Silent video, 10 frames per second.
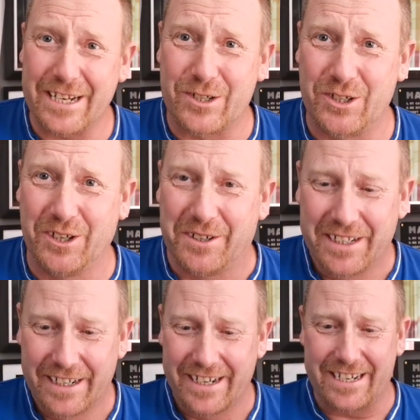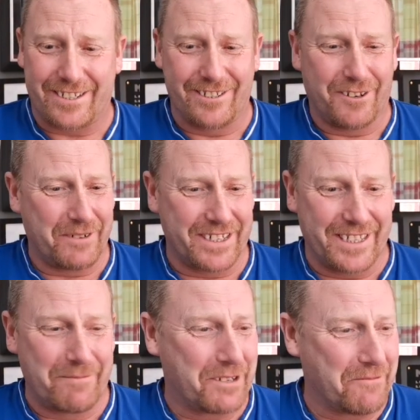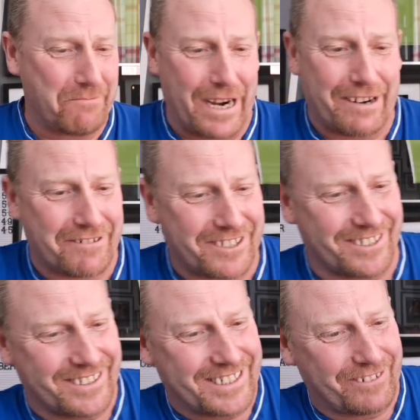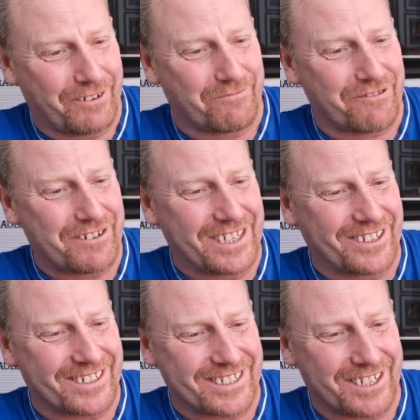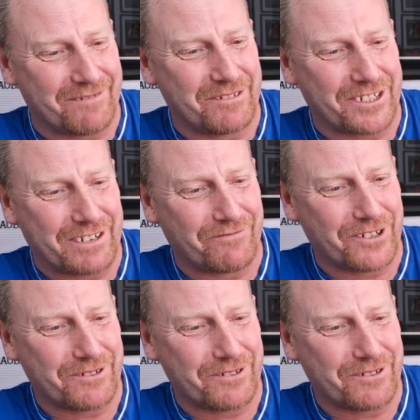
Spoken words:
it's not one of them comparisons, if I'm brutally honest, that I'm looking